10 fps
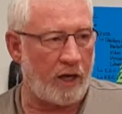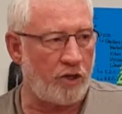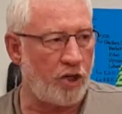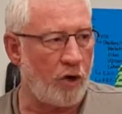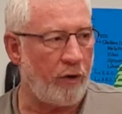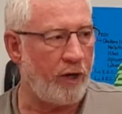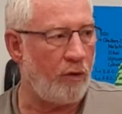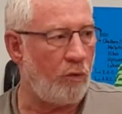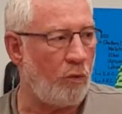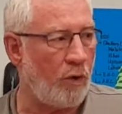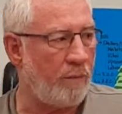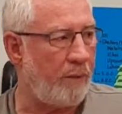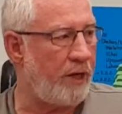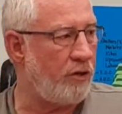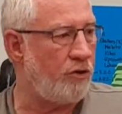showing what
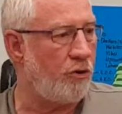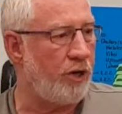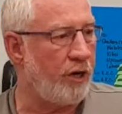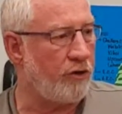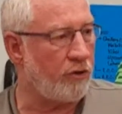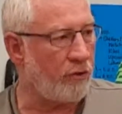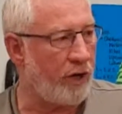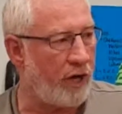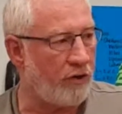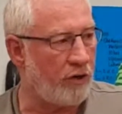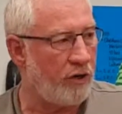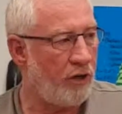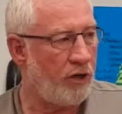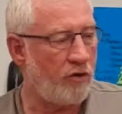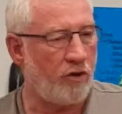beacons you can hear at your location.
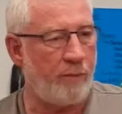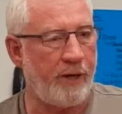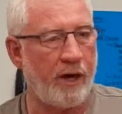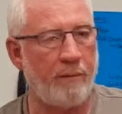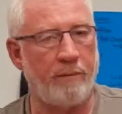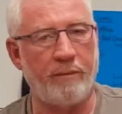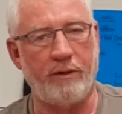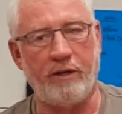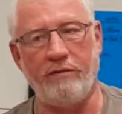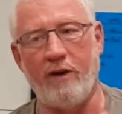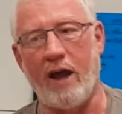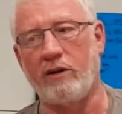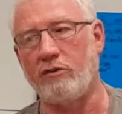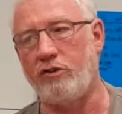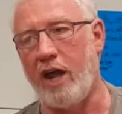So it's become the de
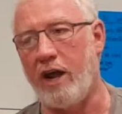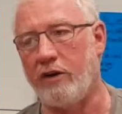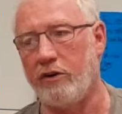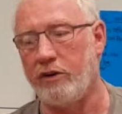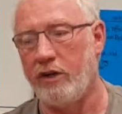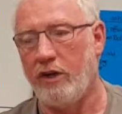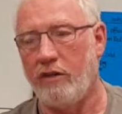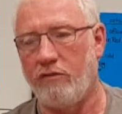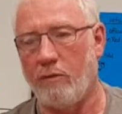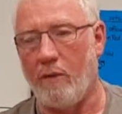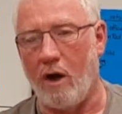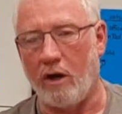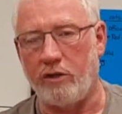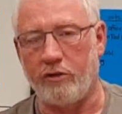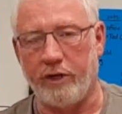facto standard for
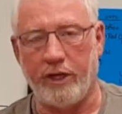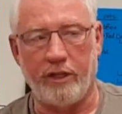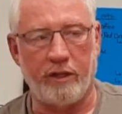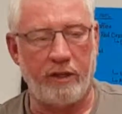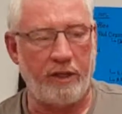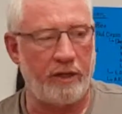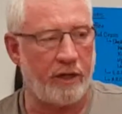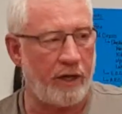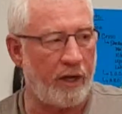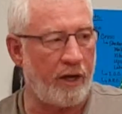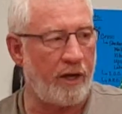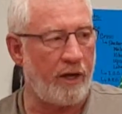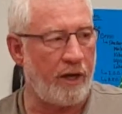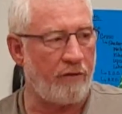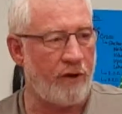monitoring the
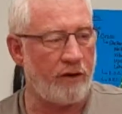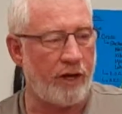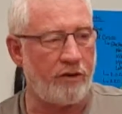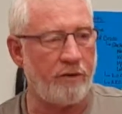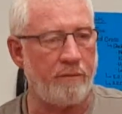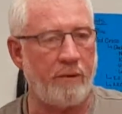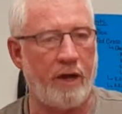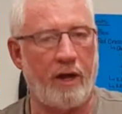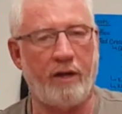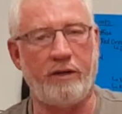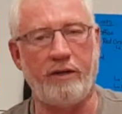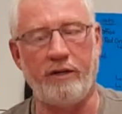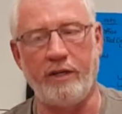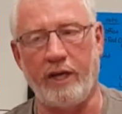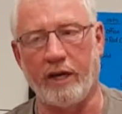Foundation
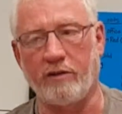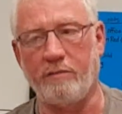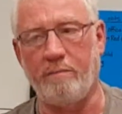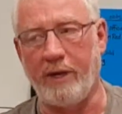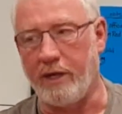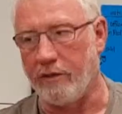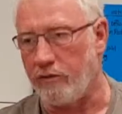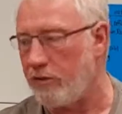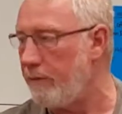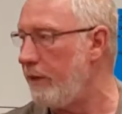DX beacons.